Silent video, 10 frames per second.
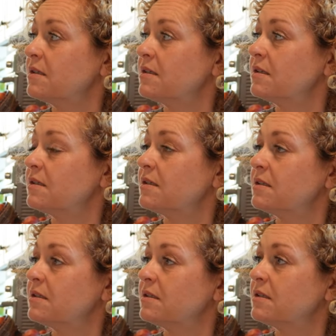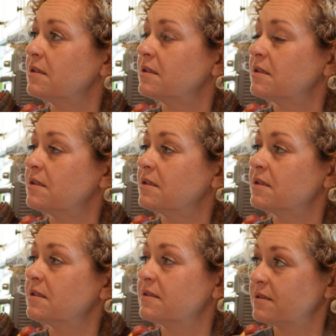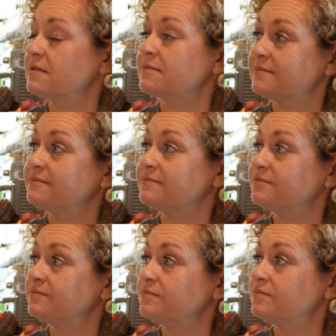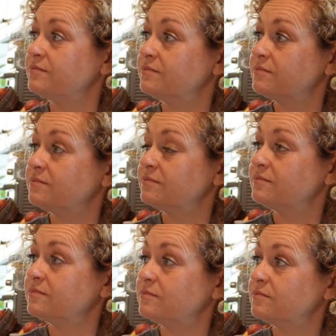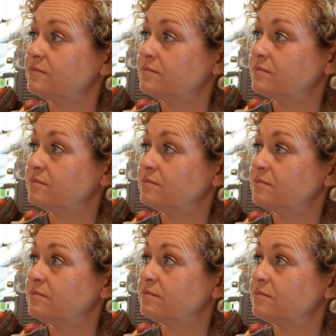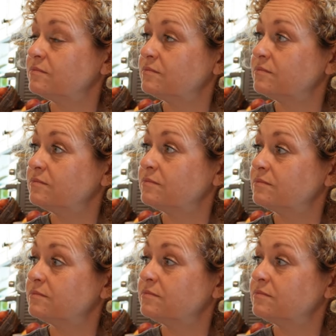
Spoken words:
No words are spoken by the person on screen.